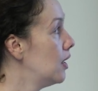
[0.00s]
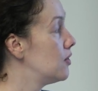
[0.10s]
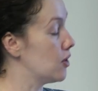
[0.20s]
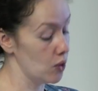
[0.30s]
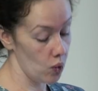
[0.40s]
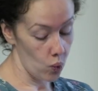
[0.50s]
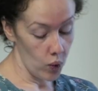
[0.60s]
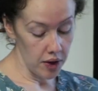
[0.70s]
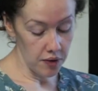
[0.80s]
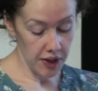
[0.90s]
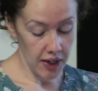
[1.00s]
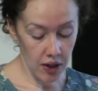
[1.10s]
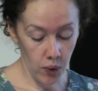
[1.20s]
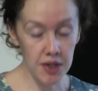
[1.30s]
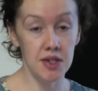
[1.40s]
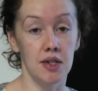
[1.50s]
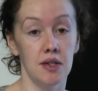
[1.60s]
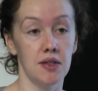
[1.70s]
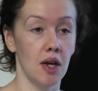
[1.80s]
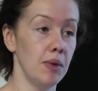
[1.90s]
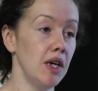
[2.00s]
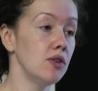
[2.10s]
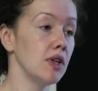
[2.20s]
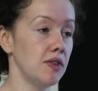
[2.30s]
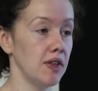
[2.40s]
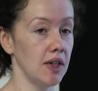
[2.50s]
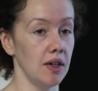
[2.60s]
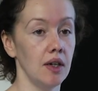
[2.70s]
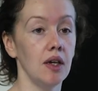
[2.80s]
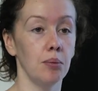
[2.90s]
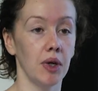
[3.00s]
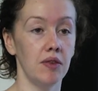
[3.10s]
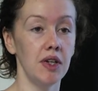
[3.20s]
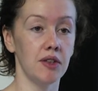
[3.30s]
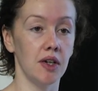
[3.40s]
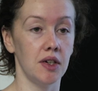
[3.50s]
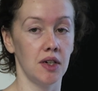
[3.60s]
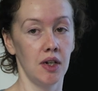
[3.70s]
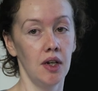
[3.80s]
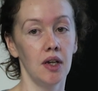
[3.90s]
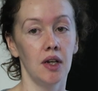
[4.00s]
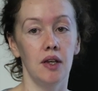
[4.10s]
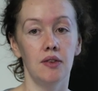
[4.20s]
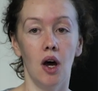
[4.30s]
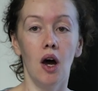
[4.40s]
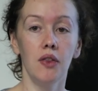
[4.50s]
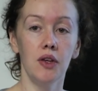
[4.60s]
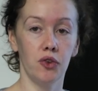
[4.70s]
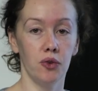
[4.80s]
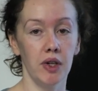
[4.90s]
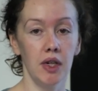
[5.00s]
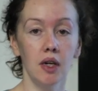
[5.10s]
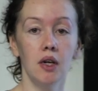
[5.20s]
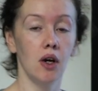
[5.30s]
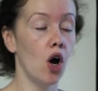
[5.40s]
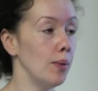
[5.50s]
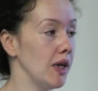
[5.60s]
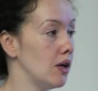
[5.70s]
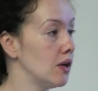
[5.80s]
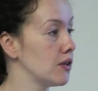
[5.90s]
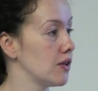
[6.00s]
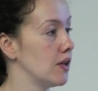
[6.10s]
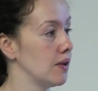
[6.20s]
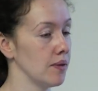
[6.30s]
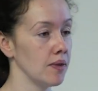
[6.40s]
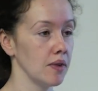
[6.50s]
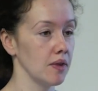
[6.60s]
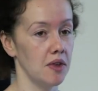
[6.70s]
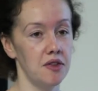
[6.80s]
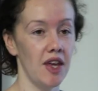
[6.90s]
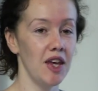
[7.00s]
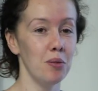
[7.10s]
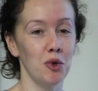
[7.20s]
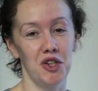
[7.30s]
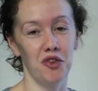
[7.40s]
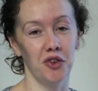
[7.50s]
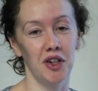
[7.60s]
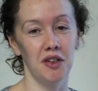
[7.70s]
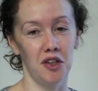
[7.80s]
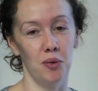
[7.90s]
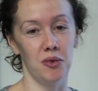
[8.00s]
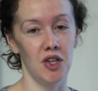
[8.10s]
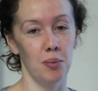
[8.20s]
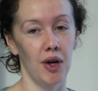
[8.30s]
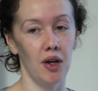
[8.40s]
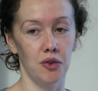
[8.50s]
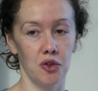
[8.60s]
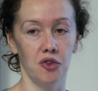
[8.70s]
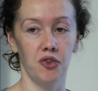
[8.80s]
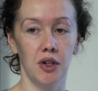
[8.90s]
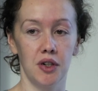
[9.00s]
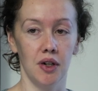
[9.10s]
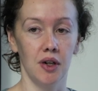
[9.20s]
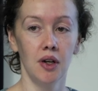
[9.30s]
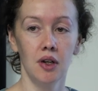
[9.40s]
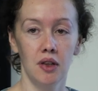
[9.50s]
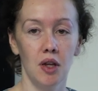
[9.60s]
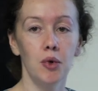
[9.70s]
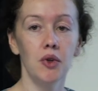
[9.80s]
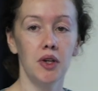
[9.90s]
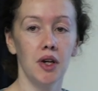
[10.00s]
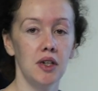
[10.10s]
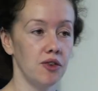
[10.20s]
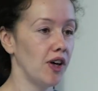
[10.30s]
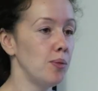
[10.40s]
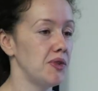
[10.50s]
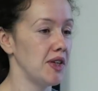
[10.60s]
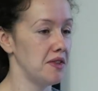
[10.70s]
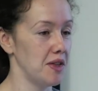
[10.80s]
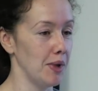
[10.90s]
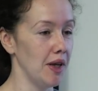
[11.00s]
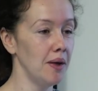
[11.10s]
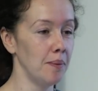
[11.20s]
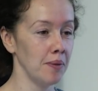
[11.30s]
So one of the key questions I'm interested in my research is, are these three homeeologs the same or different in terms of their biological function? They're more than 95% similar,